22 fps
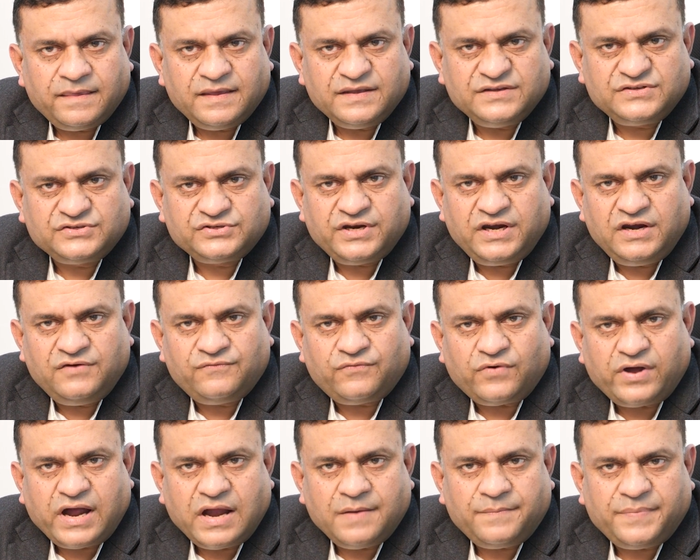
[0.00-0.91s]
screened
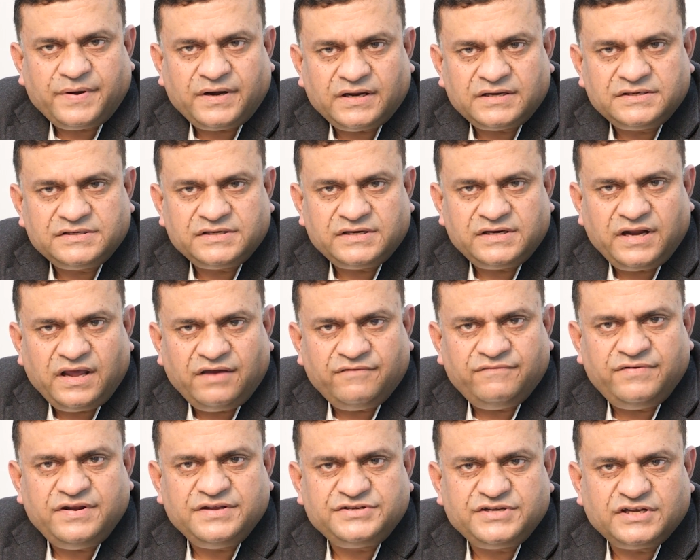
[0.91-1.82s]
for hypertension
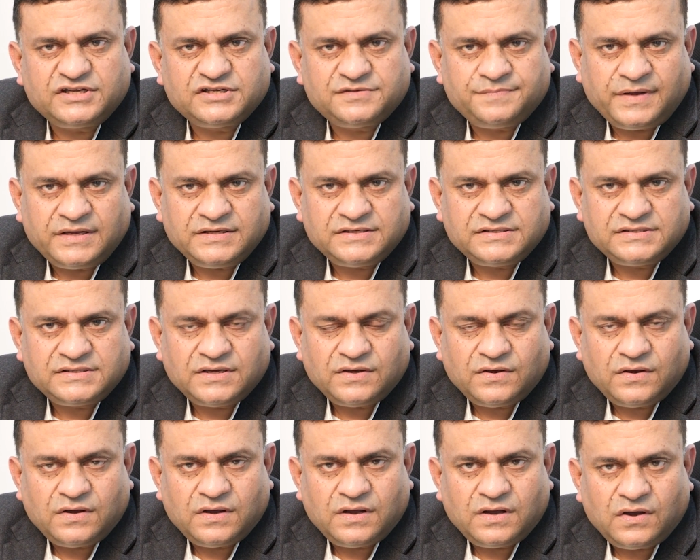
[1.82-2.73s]
every 6 months
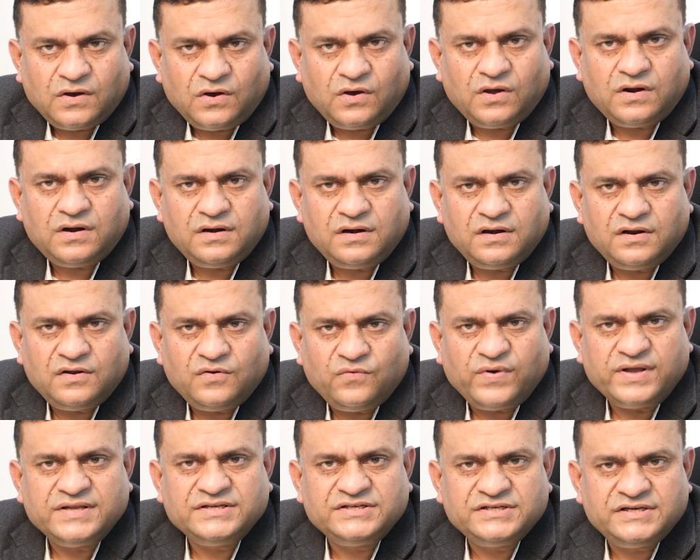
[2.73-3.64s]
or
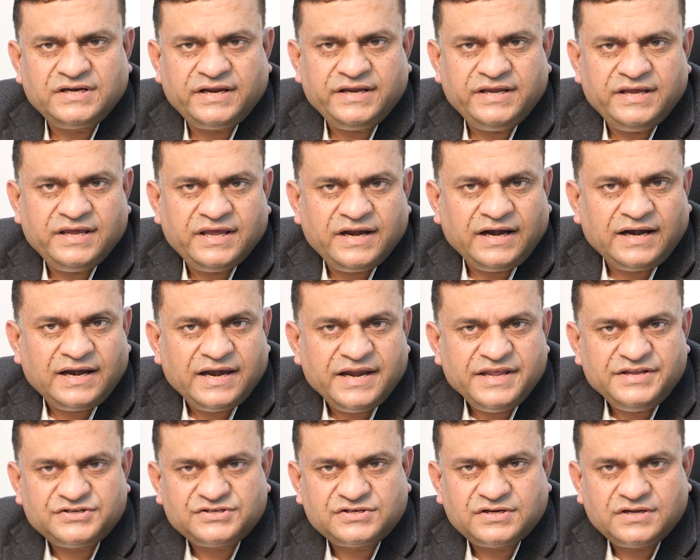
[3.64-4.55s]
once in a year at
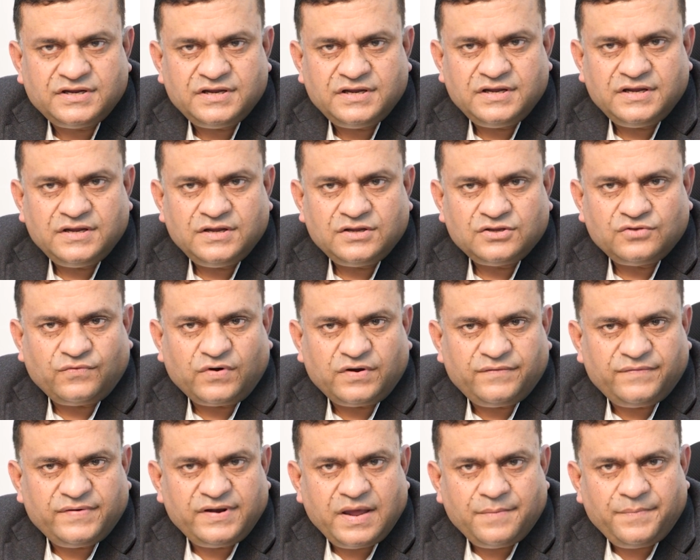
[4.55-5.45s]
least. So what
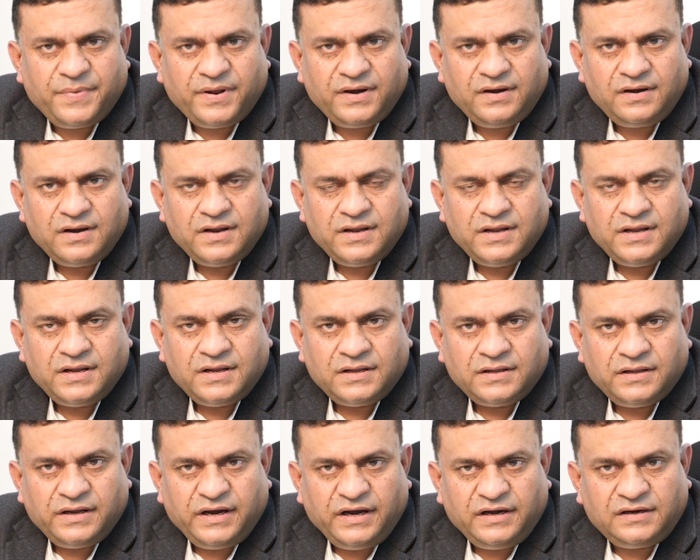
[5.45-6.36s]
will happen?
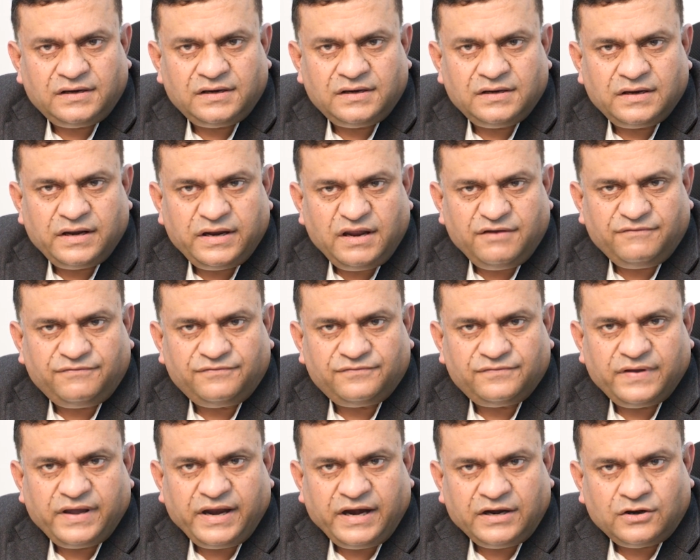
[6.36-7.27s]

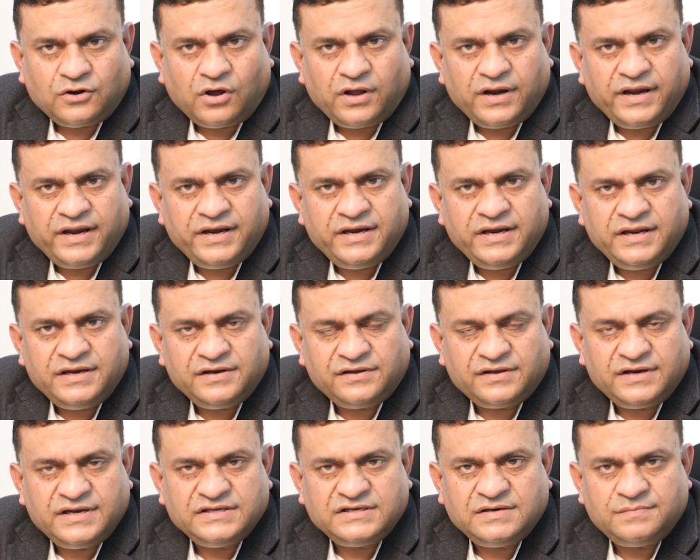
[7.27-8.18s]
If at all any
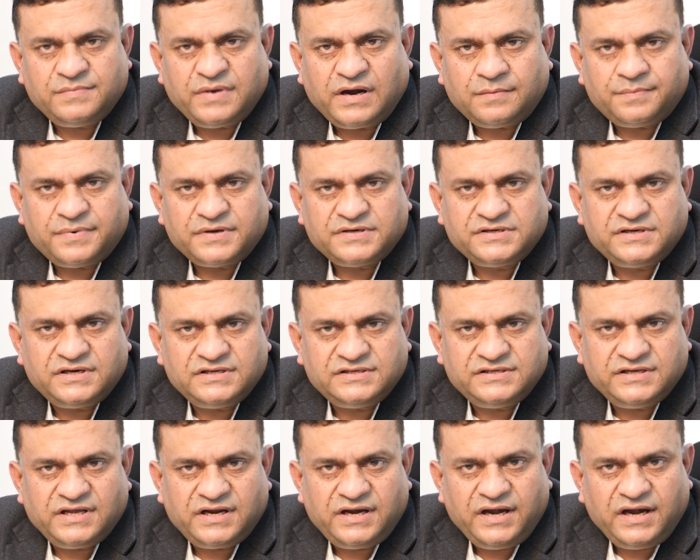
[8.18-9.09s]
increase in blood pressure is
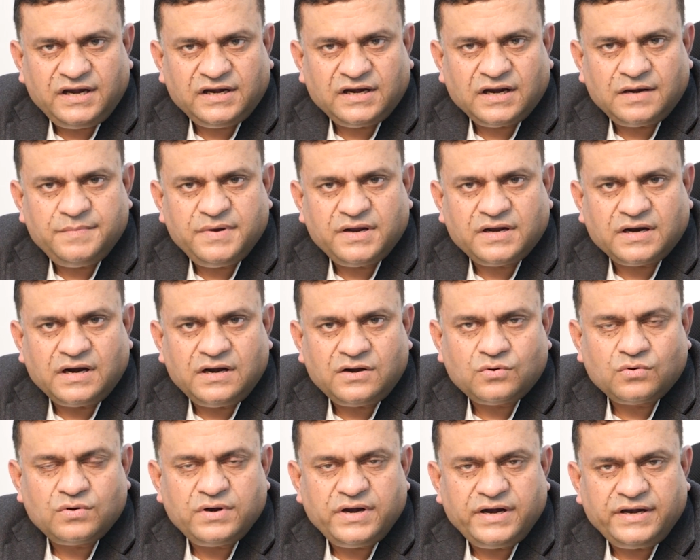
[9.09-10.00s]
there, it can be
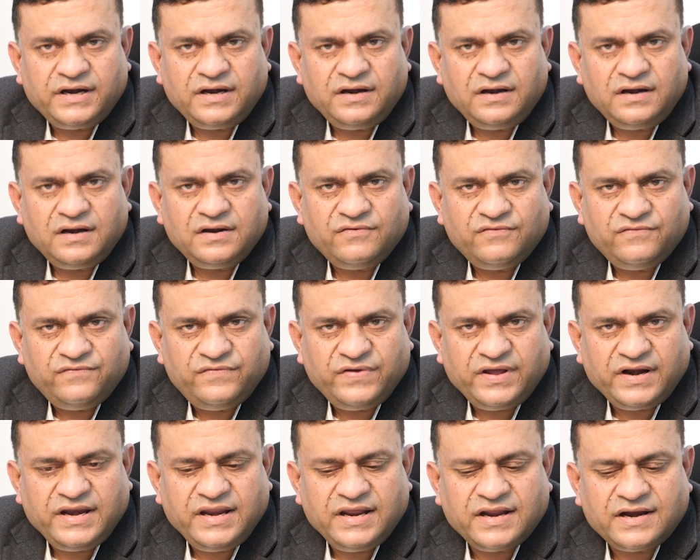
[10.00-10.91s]
controlled at a
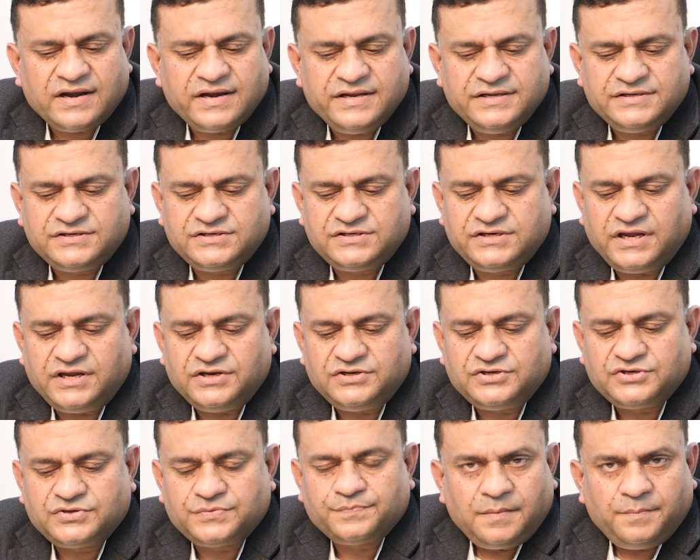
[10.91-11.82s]
very early
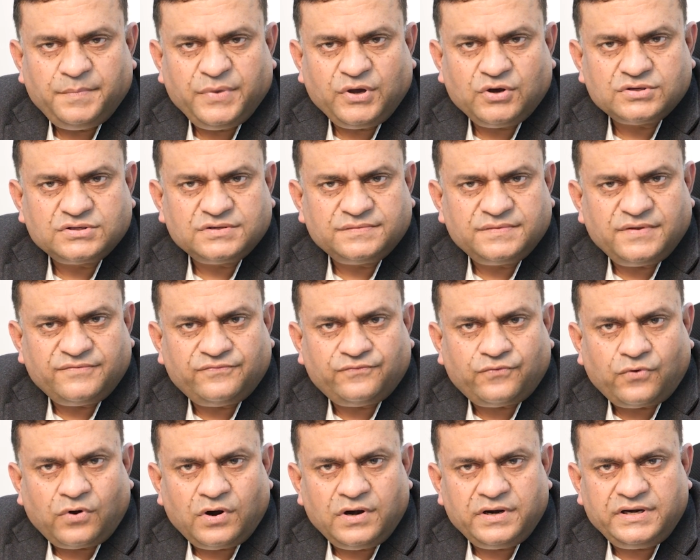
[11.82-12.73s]
stage. Because of the
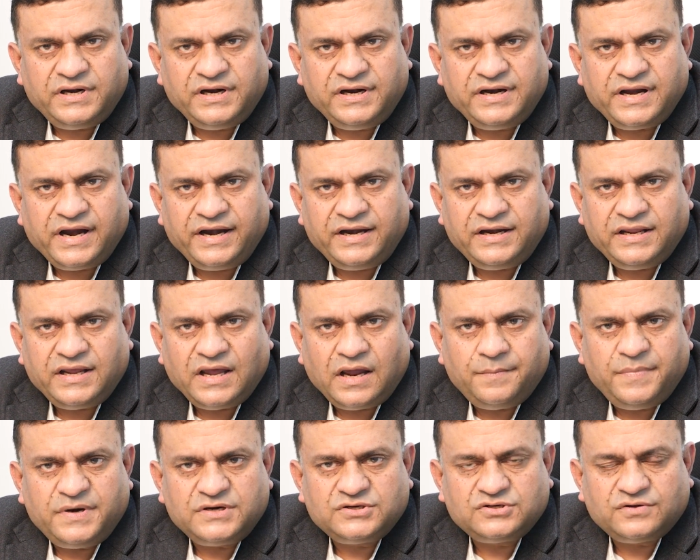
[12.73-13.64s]
faulty dietary
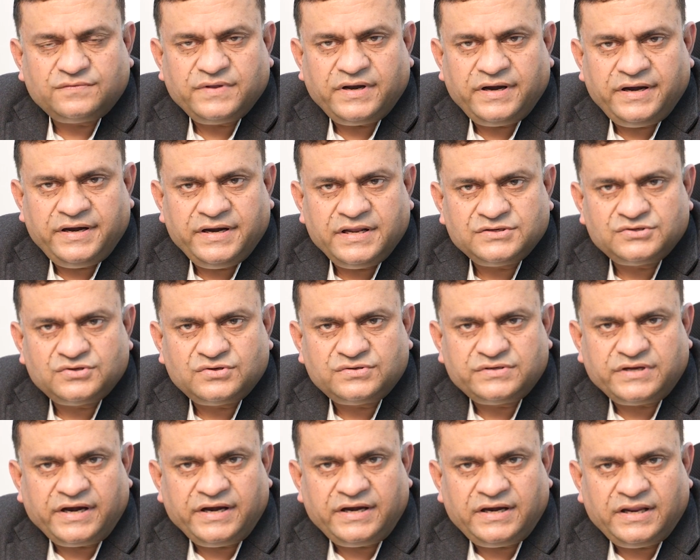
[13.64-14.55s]
habits of the Indian
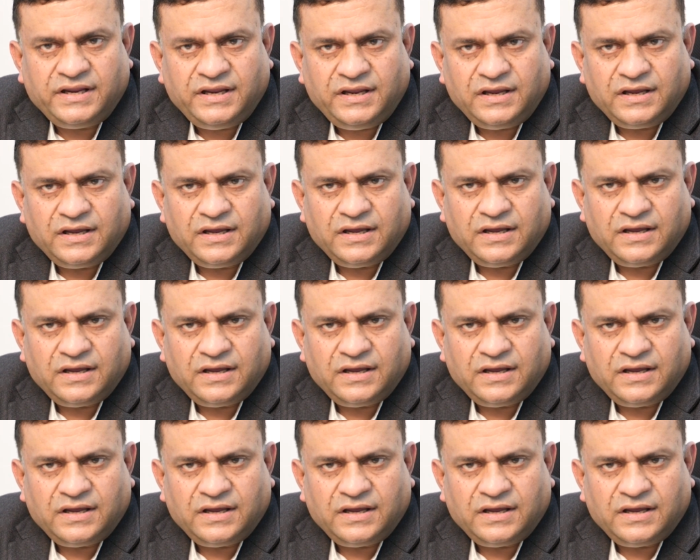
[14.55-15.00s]
society,